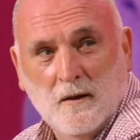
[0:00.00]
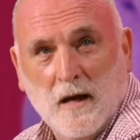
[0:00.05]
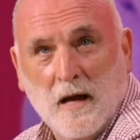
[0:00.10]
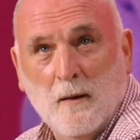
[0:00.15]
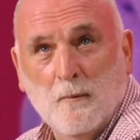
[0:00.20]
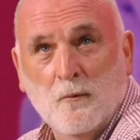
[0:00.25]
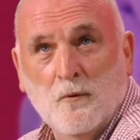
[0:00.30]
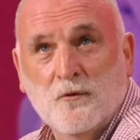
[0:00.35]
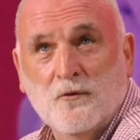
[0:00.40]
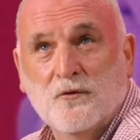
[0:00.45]

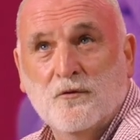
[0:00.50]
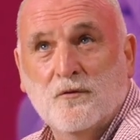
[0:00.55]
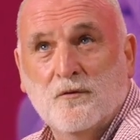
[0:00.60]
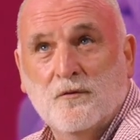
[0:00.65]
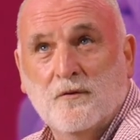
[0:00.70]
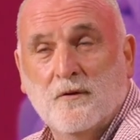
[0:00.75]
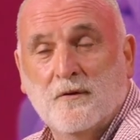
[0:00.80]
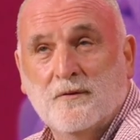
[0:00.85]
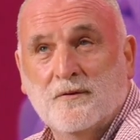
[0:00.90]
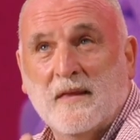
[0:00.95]
almost
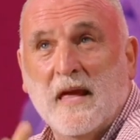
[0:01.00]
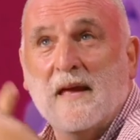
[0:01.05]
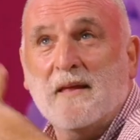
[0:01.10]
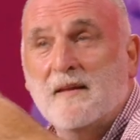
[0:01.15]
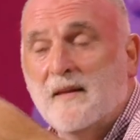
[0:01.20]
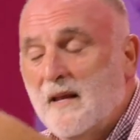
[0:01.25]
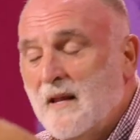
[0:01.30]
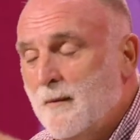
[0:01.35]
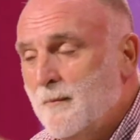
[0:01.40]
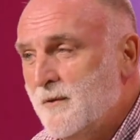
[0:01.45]

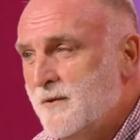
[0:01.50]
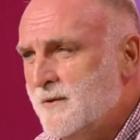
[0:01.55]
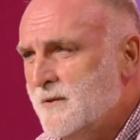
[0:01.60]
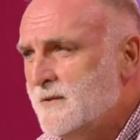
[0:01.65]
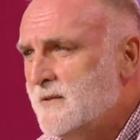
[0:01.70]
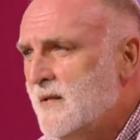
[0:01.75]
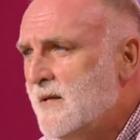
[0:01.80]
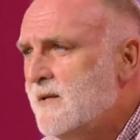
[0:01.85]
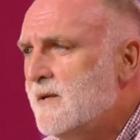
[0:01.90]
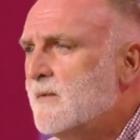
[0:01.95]
10, 11
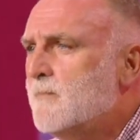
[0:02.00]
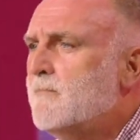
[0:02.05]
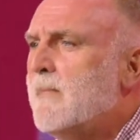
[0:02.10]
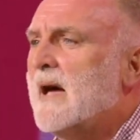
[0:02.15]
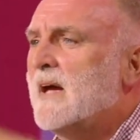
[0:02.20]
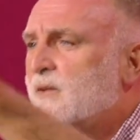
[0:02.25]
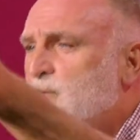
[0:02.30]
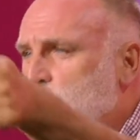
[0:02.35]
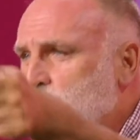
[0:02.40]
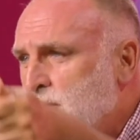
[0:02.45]
years later,
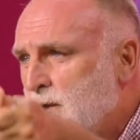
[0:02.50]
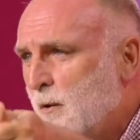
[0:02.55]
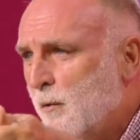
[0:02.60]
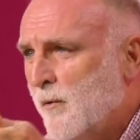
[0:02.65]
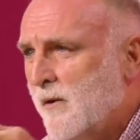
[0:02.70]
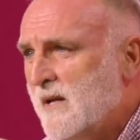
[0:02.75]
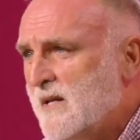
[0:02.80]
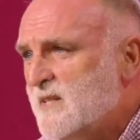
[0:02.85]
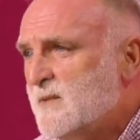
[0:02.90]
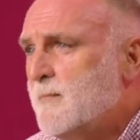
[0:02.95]
back to New
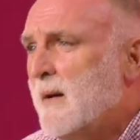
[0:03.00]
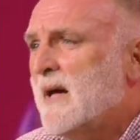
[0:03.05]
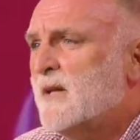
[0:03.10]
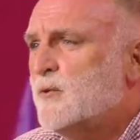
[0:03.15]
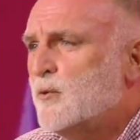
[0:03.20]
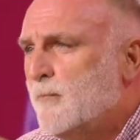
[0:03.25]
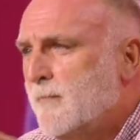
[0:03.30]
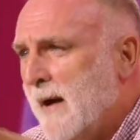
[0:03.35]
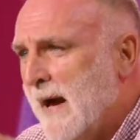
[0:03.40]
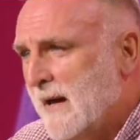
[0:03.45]
Orleans, back
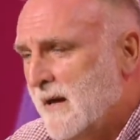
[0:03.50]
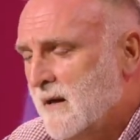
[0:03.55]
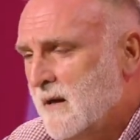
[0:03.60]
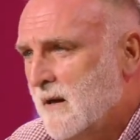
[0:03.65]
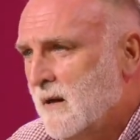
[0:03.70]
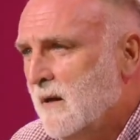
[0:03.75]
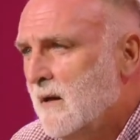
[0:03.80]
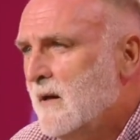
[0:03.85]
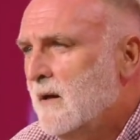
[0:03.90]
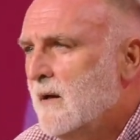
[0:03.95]
to back.
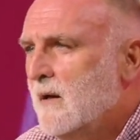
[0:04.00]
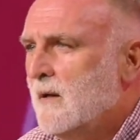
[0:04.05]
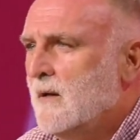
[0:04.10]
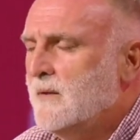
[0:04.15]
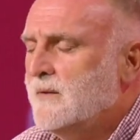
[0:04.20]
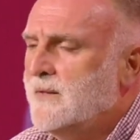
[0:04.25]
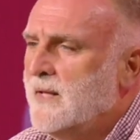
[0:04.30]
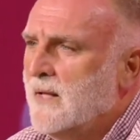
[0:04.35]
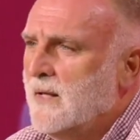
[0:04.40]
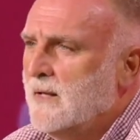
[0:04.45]

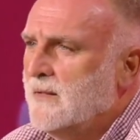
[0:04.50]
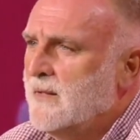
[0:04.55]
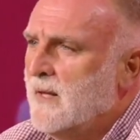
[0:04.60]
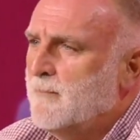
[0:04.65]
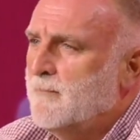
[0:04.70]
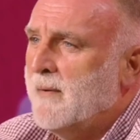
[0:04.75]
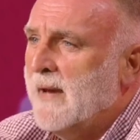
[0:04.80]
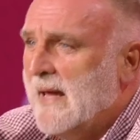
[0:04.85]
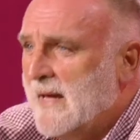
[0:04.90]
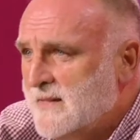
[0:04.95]
The, the
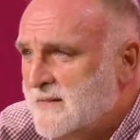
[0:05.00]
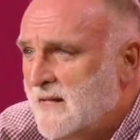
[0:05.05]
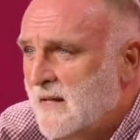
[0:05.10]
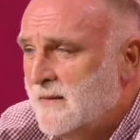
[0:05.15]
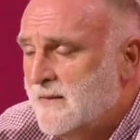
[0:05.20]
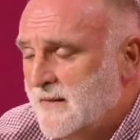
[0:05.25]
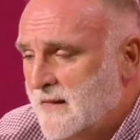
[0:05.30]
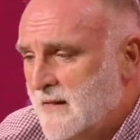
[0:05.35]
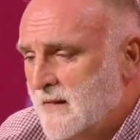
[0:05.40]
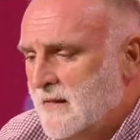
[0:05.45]
place that
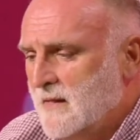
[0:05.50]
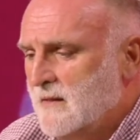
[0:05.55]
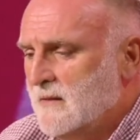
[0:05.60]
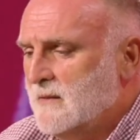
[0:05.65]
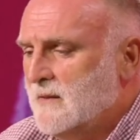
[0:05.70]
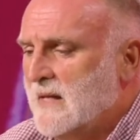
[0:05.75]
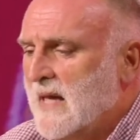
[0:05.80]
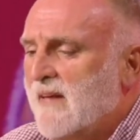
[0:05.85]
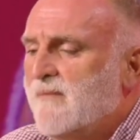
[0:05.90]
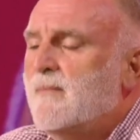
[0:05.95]

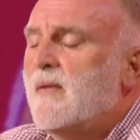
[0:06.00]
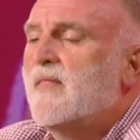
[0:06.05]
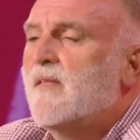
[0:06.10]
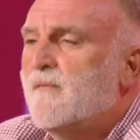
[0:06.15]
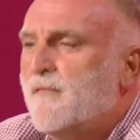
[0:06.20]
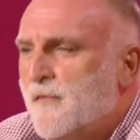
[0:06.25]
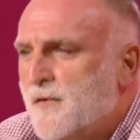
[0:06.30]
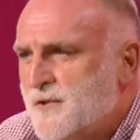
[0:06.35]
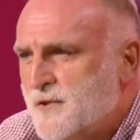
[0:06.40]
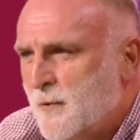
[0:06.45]
gave me the
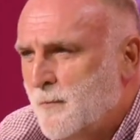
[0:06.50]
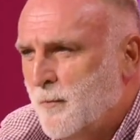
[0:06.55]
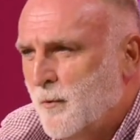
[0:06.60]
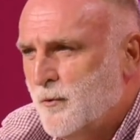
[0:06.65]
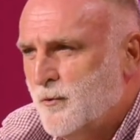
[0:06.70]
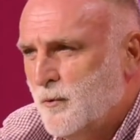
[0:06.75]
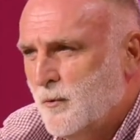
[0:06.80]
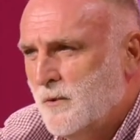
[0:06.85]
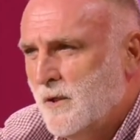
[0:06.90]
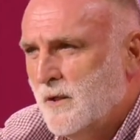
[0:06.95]
first
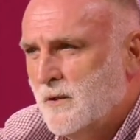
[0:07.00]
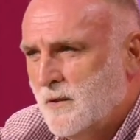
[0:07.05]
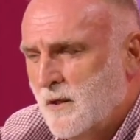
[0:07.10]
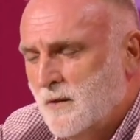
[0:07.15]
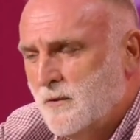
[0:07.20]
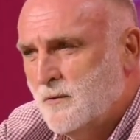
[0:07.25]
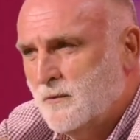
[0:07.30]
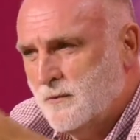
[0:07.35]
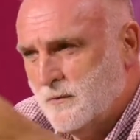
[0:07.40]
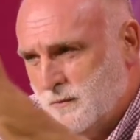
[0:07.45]

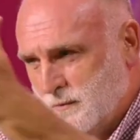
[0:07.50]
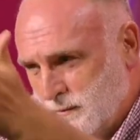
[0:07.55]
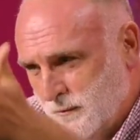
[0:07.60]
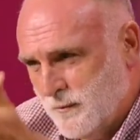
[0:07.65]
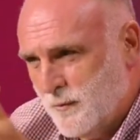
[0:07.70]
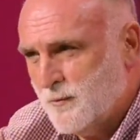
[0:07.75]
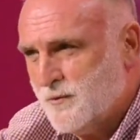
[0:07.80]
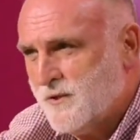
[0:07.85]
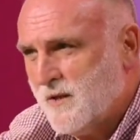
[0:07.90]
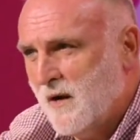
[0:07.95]
opportunity
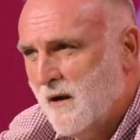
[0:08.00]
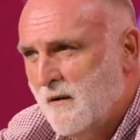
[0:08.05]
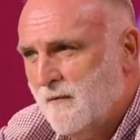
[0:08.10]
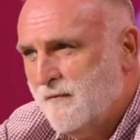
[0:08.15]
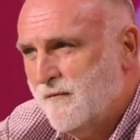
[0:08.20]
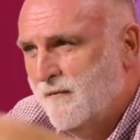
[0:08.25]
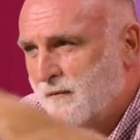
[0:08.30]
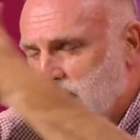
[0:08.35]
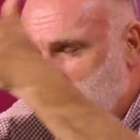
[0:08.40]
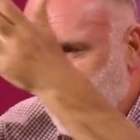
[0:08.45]
to serve
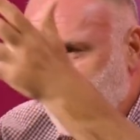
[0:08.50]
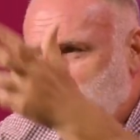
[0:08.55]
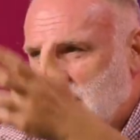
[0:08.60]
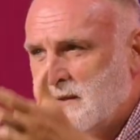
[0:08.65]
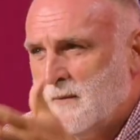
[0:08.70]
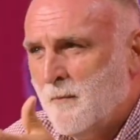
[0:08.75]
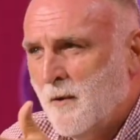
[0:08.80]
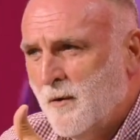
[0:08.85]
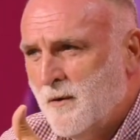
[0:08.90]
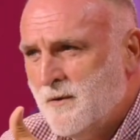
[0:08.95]
in an
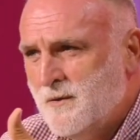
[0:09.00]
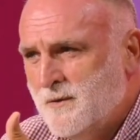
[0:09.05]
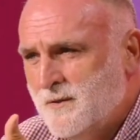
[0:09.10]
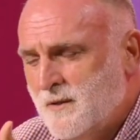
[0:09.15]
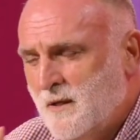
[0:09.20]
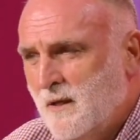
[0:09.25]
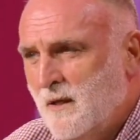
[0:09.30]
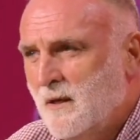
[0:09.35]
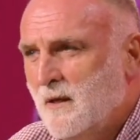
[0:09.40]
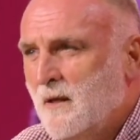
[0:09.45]

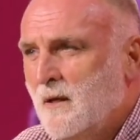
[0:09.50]
emergency